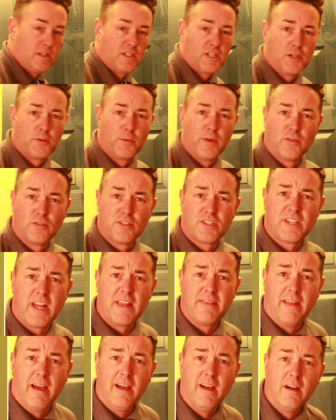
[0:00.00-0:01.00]
So do we
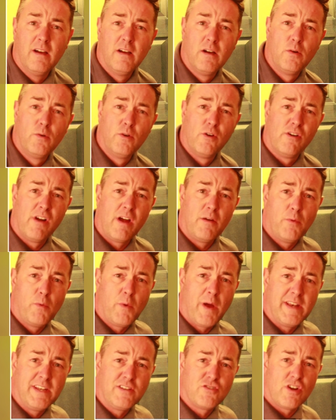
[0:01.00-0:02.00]
understand that? Are we alright with
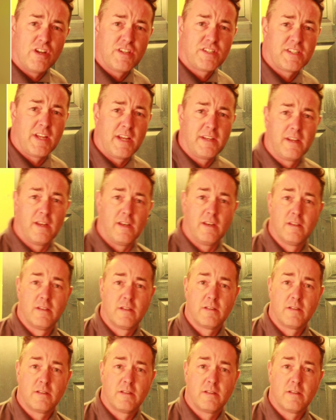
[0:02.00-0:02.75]
wet and dry sanding?